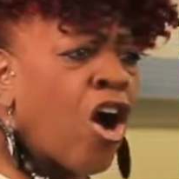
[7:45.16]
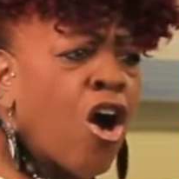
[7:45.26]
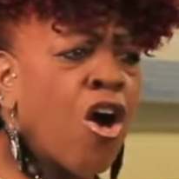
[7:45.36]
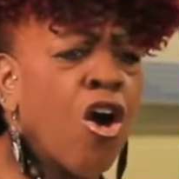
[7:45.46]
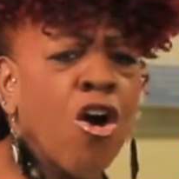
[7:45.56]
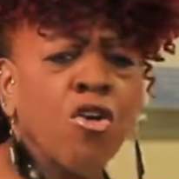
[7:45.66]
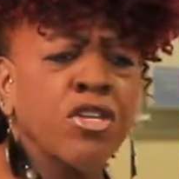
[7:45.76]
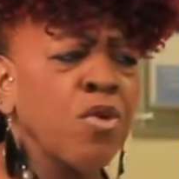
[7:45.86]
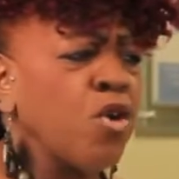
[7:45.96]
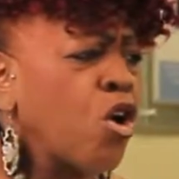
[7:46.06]

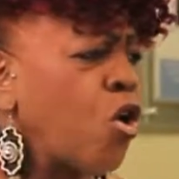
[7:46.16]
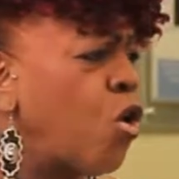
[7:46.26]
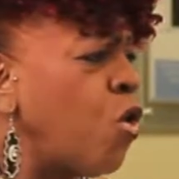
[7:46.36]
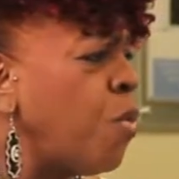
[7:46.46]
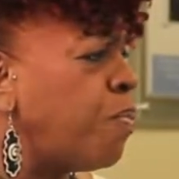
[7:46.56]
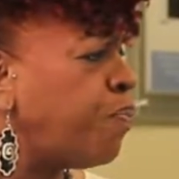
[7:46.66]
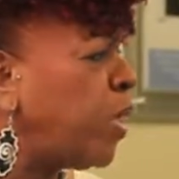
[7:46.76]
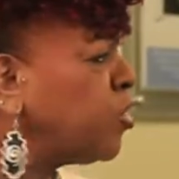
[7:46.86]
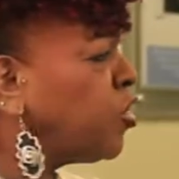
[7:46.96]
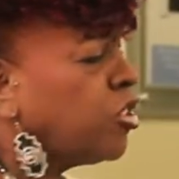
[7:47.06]
Oh, there were a whole
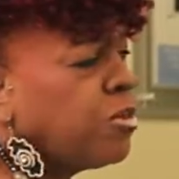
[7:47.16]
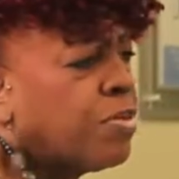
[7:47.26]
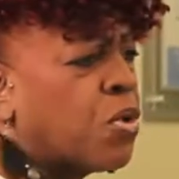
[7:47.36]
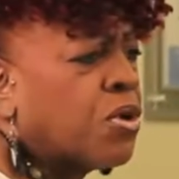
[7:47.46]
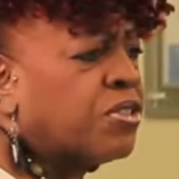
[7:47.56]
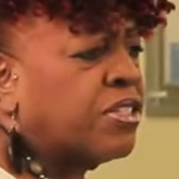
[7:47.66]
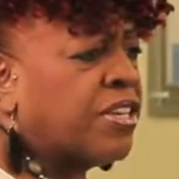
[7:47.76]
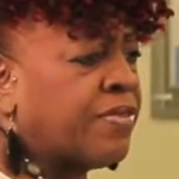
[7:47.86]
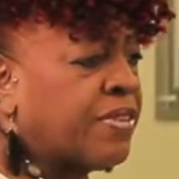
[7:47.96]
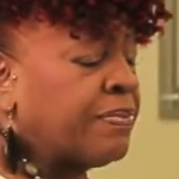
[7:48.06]
bunch of them Moors
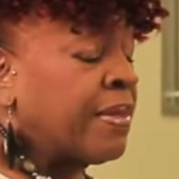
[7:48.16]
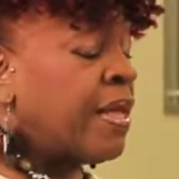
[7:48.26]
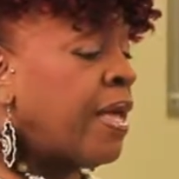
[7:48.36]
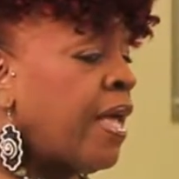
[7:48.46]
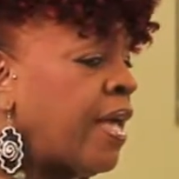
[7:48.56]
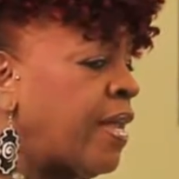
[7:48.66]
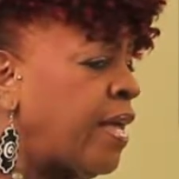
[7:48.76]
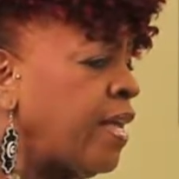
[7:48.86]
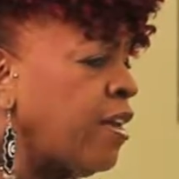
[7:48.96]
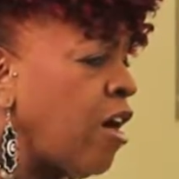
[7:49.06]
living. And
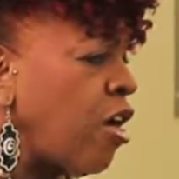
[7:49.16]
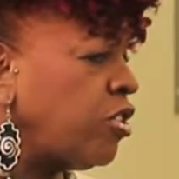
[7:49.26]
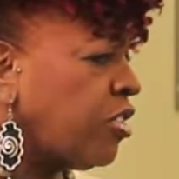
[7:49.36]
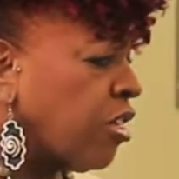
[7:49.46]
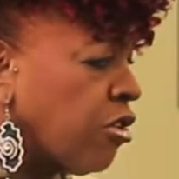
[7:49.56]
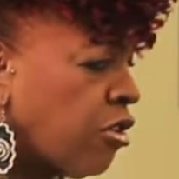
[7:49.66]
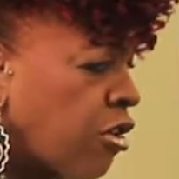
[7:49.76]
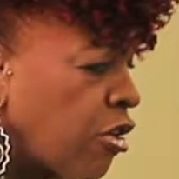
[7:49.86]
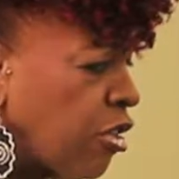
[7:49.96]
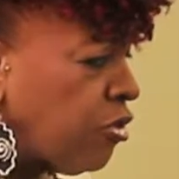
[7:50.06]
Aunt Laura said,
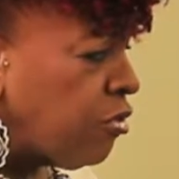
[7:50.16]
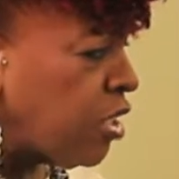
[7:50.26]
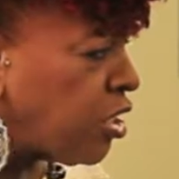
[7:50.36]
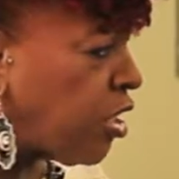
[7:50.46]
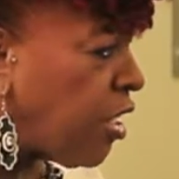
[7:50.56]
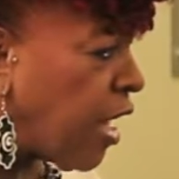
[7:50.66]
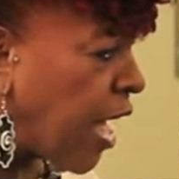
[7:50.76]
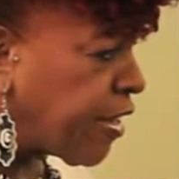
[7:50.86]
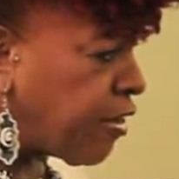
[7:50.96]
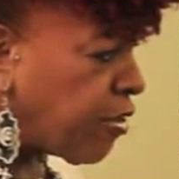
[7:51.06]
girl, you look just
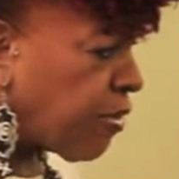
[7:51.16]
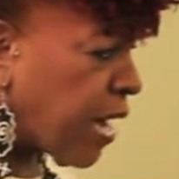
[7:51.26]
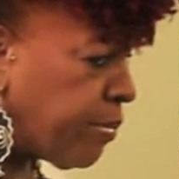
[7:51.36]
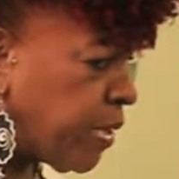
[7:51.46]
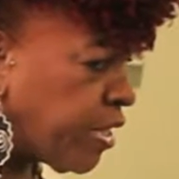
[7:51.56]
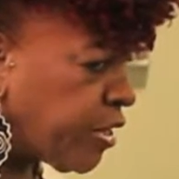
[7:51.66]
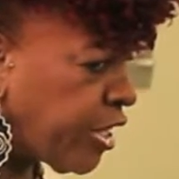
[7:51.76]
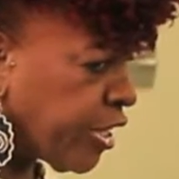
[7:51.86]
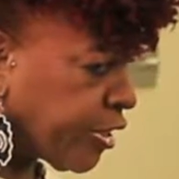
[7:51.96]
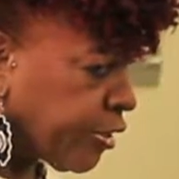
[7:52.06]
like your grandmother
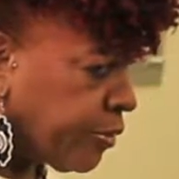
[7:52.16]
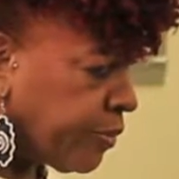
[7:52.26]
Ethel.